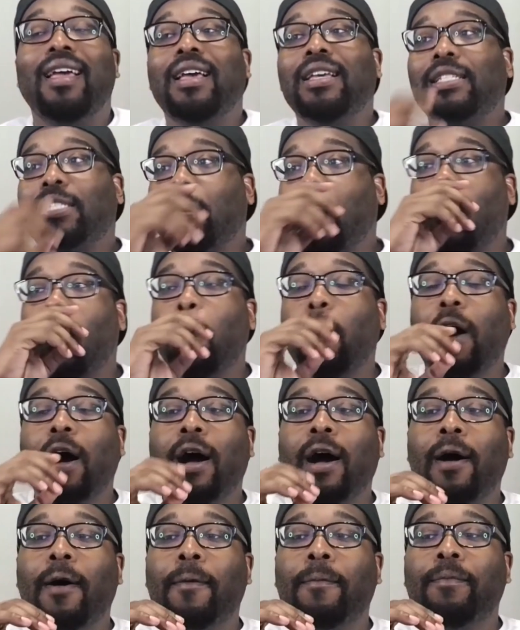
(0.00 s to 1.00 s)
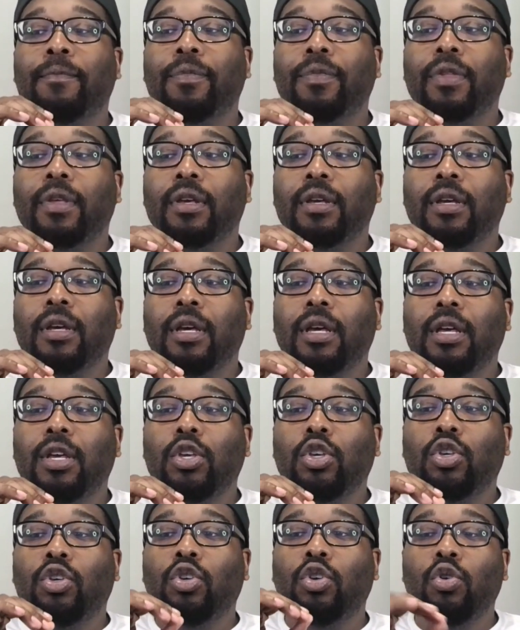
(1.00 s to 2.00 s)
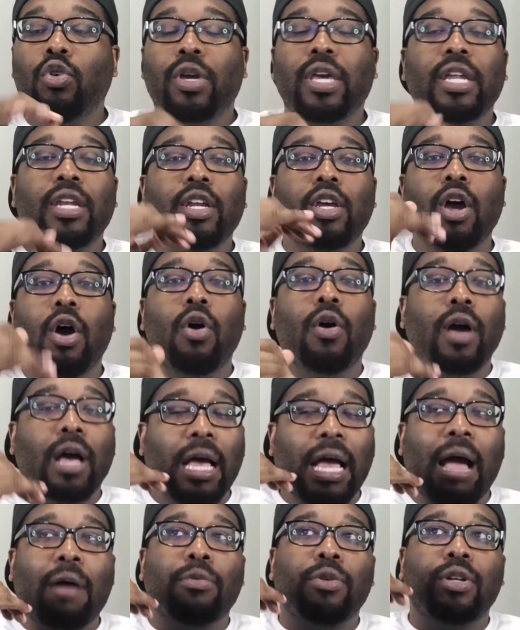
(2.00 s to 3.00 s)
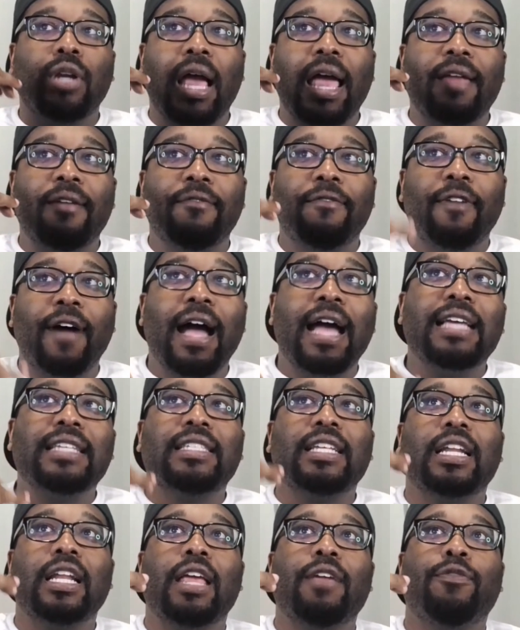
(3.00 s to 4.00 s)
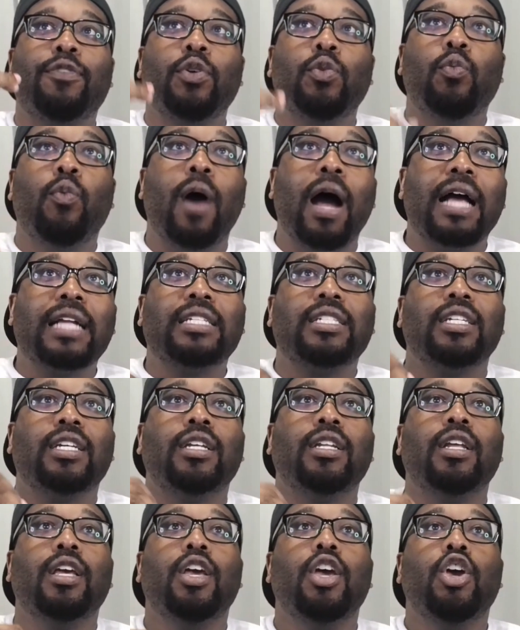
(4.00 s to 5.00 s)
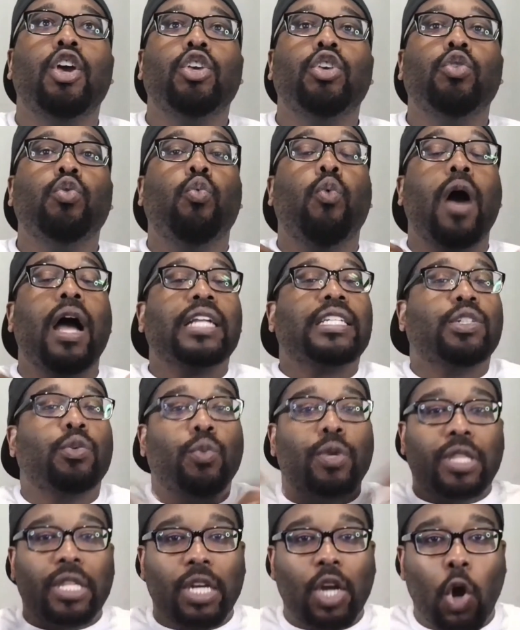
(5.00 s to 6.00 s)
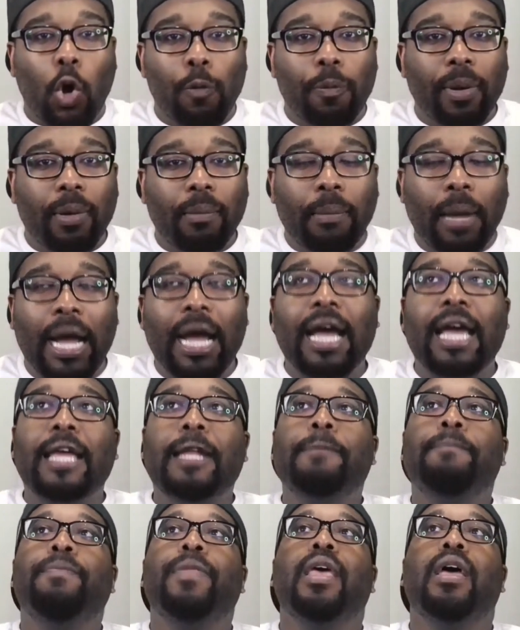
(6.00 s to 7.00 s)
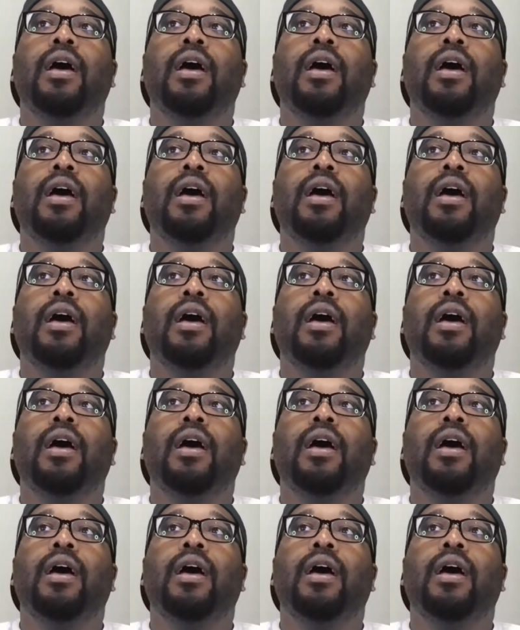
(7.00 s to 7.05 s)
So um you can go. I would advise that if you watch it, you watch it with an open mind.